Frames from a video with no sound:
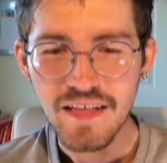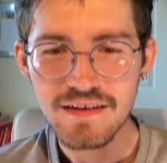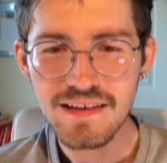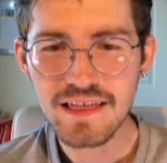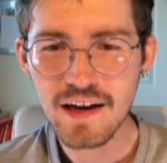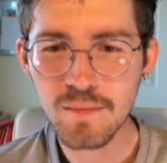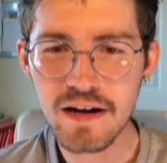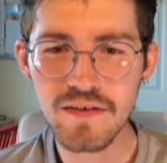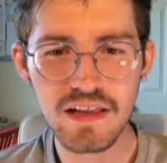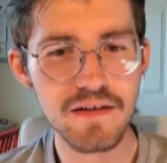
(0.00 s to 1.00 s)
There's a little bit of
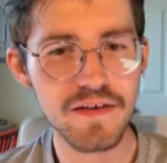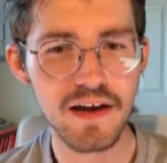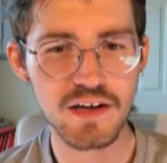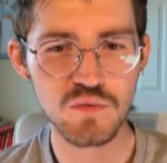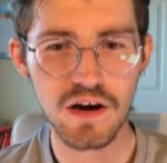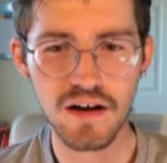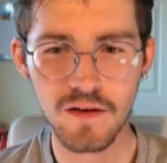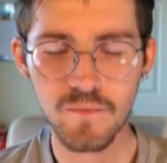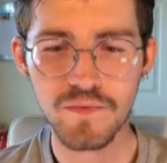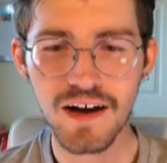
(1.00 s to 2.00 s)
Olivia as well.
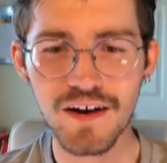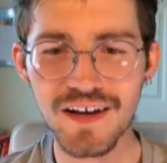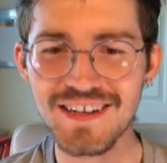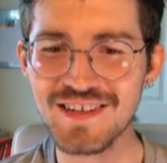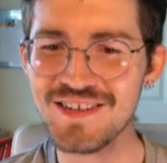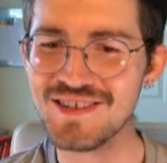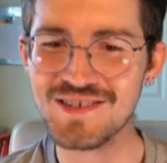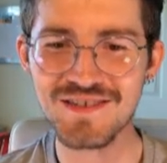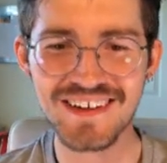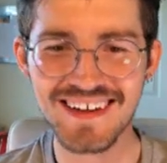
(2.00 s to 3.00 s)
Oh, Hyunjin looks so
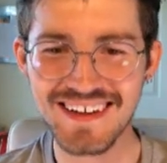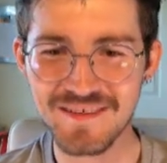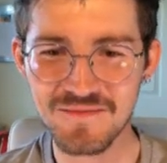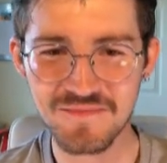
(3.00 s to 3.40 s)
good.